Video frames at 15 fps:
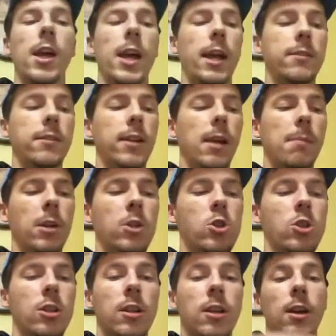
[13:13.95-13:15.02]
And did I
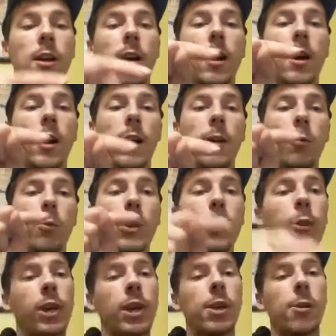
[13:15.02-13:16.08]
mention, we
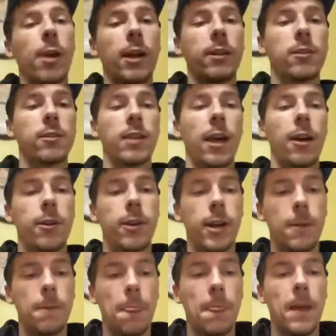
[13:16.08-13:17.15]
look here at
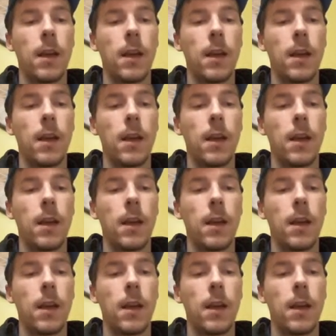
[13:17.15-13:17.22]
Saturday,